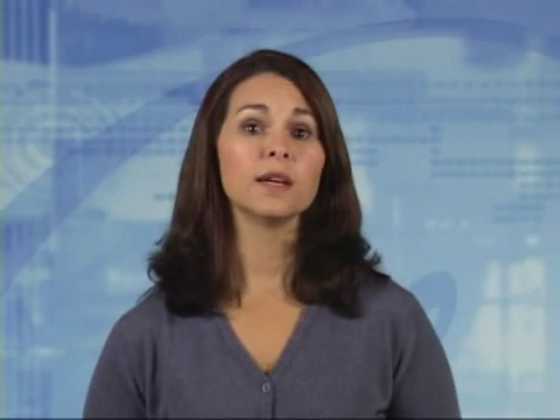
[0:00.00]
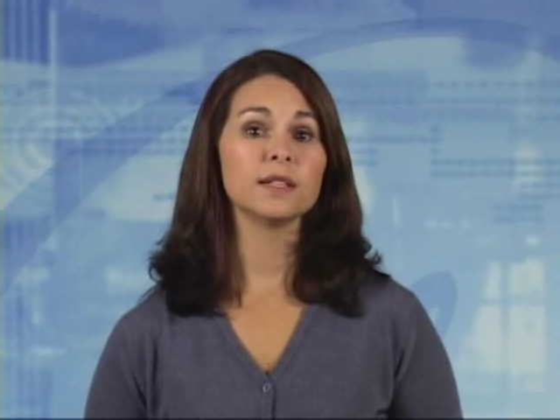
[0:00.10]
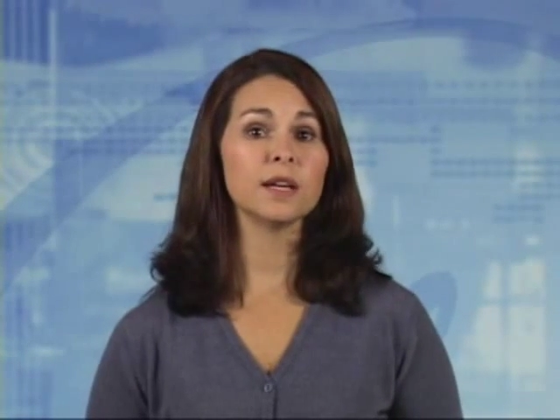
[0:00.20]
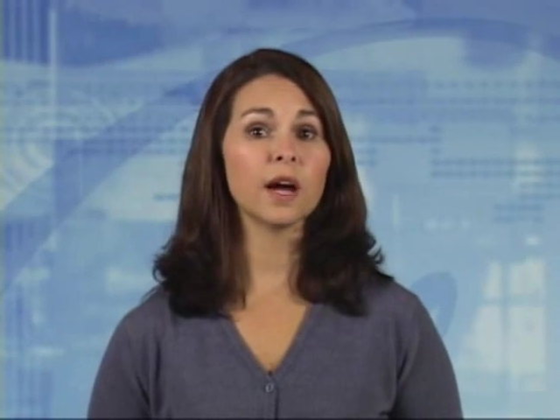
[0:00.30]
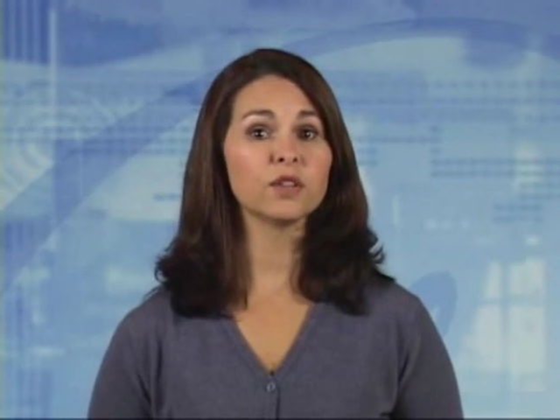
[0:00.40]

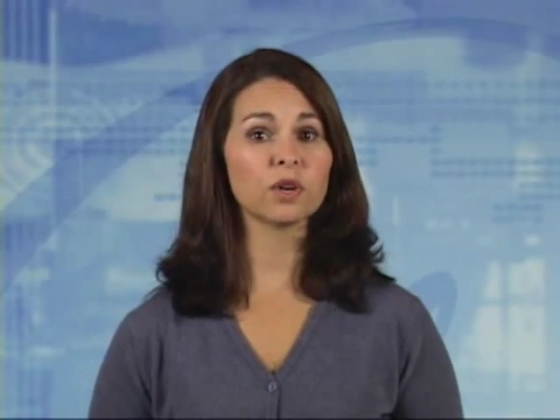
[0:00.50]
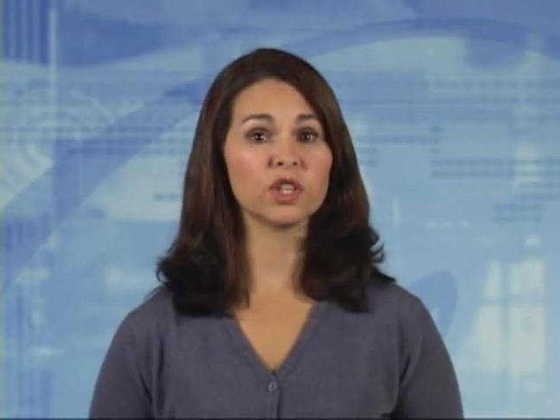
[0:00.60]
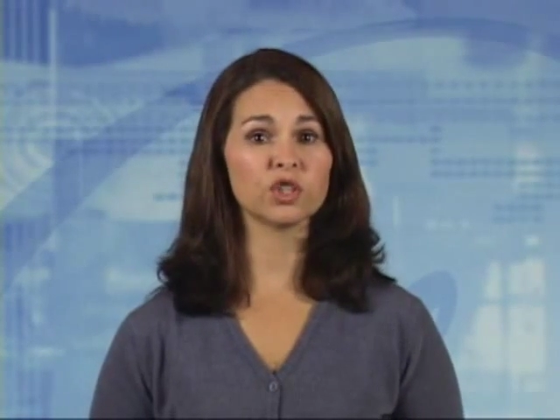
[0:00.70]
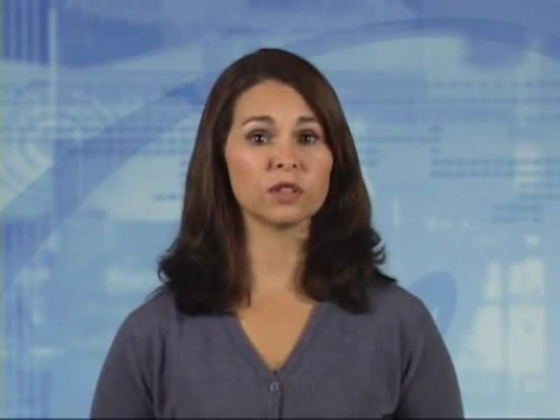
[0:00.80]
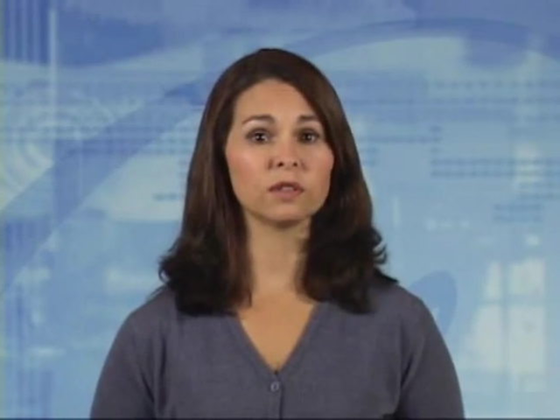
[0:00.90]

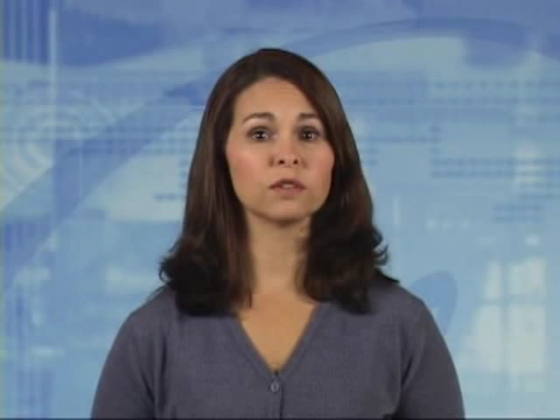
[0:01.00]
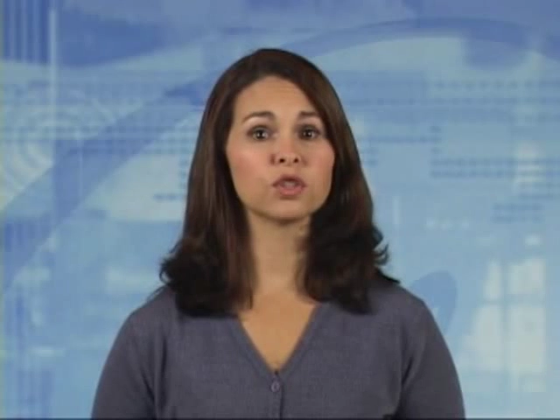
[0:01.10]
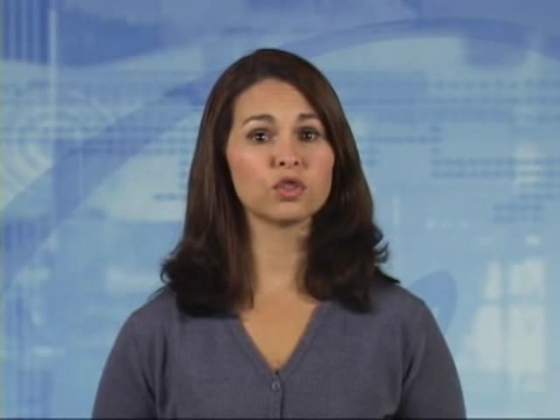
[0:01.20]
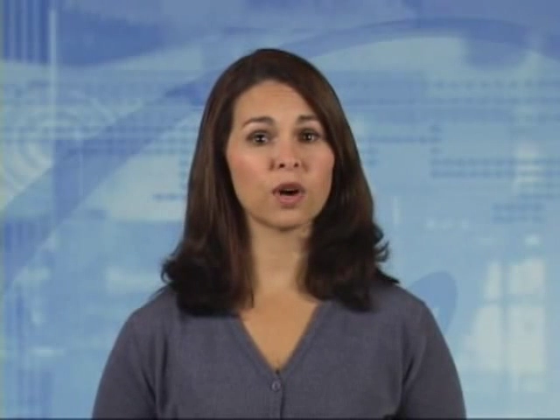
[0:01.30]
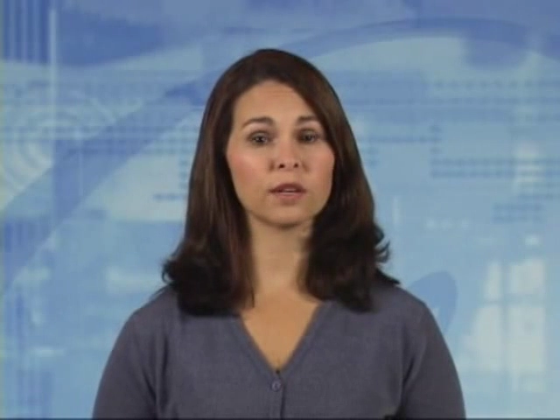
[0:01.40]
dehydration,
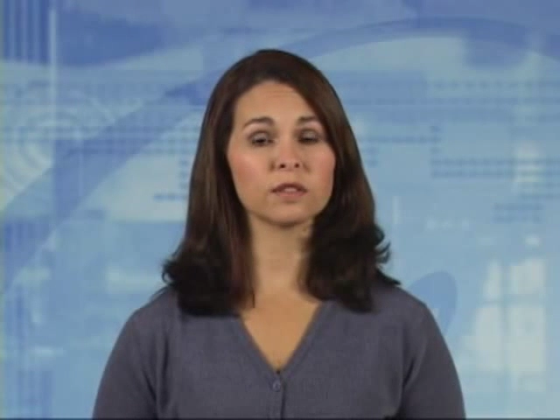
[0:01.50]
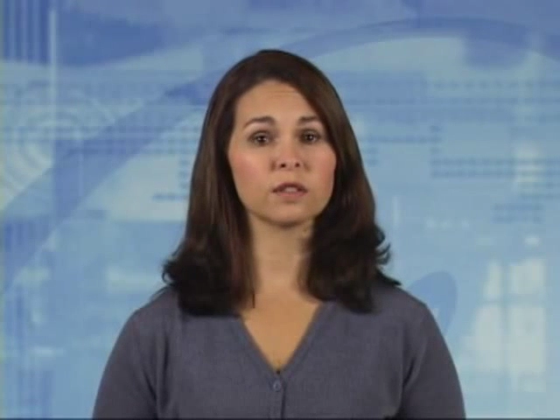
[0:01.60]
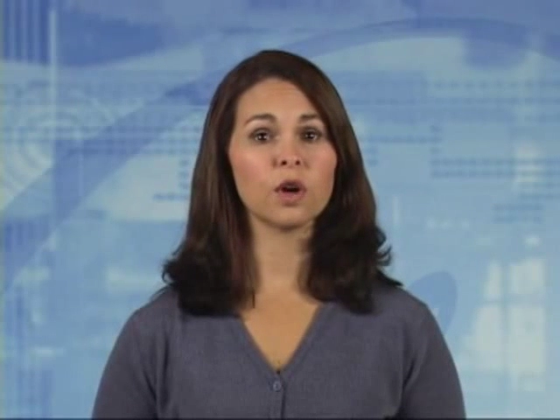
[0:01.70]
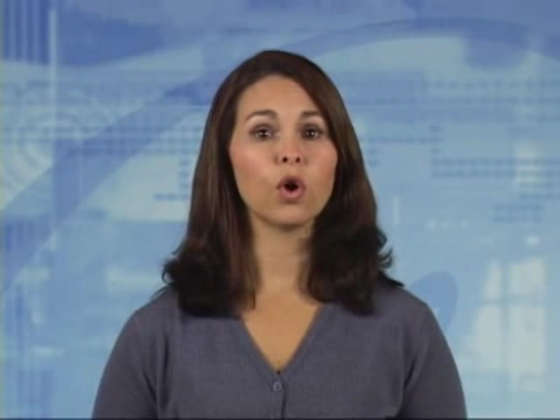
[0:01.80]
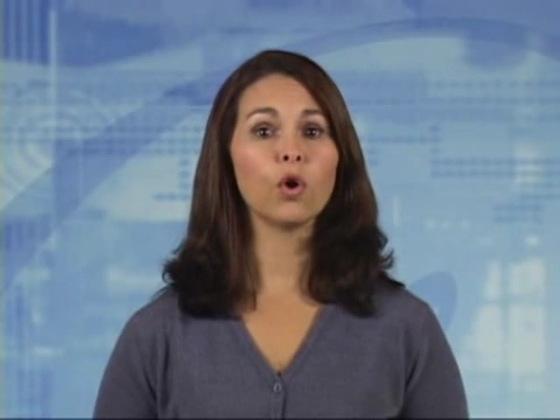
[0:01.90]
stress,
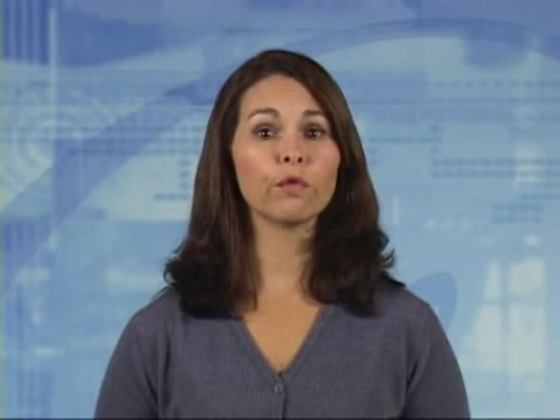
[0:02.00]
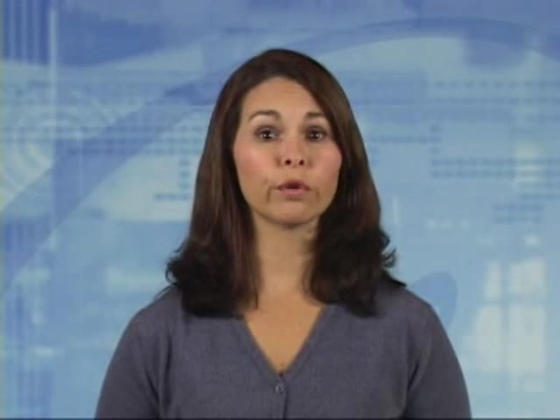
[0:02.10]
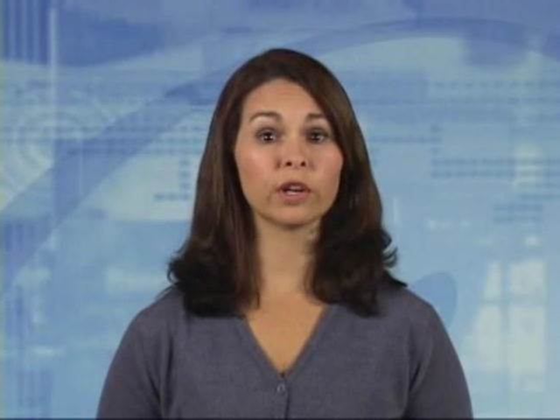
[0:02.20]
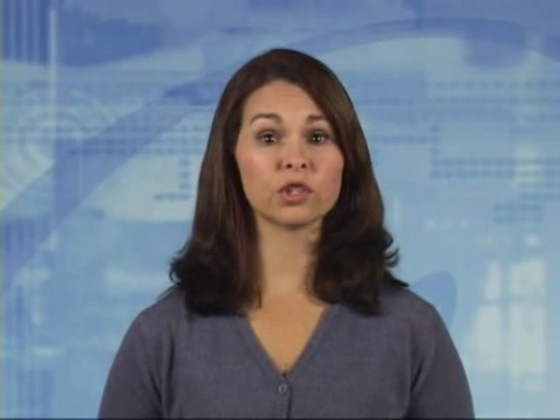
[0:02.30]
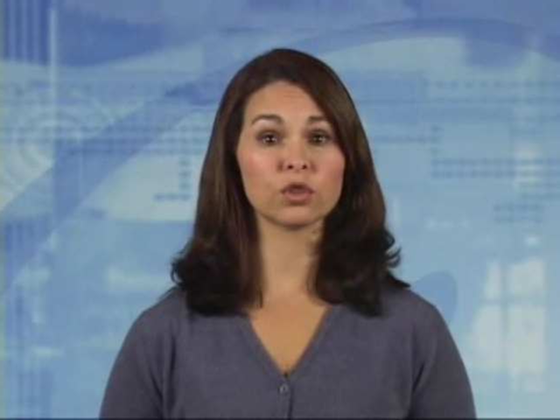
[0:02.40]

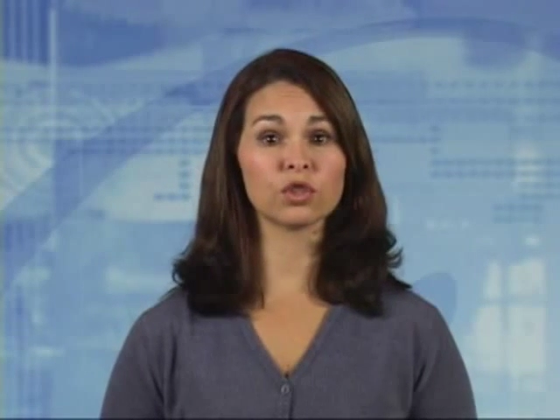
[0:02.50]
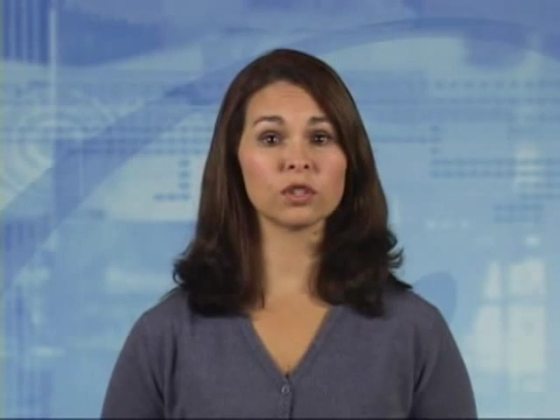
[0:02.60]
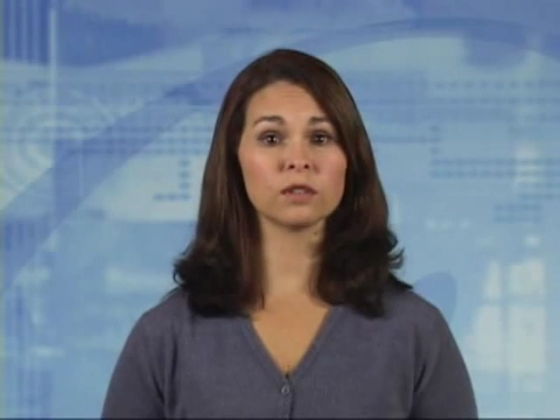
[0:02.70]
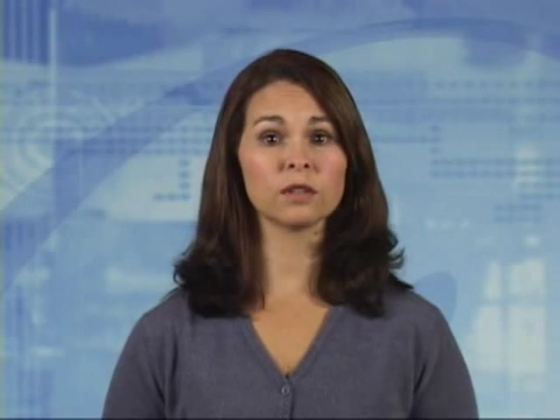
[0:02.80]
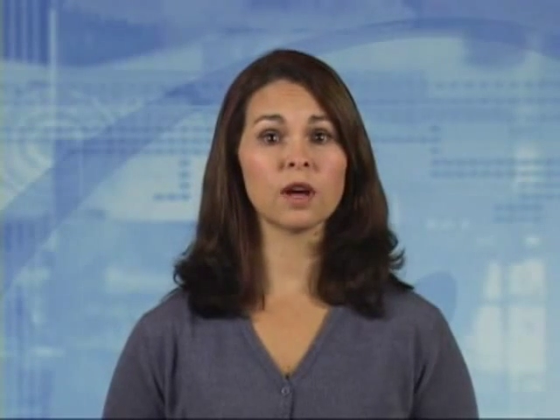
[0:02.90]

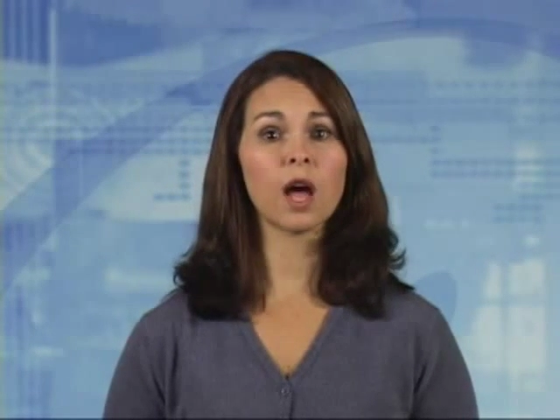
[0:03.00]
overexertion,